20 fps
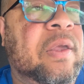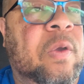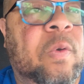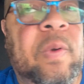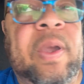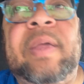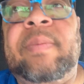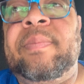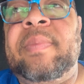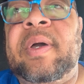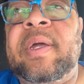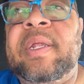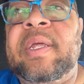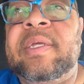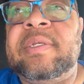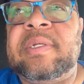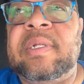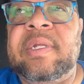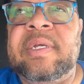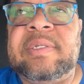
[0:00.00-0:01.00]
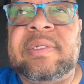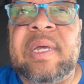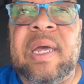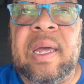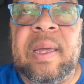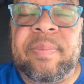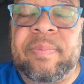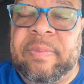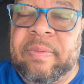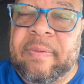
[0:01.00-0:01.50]
great money as a lease
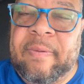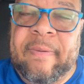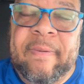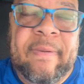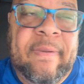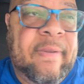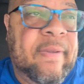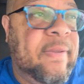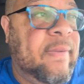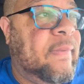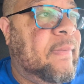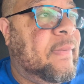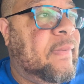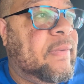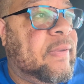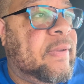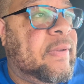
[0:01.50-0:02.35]
op, you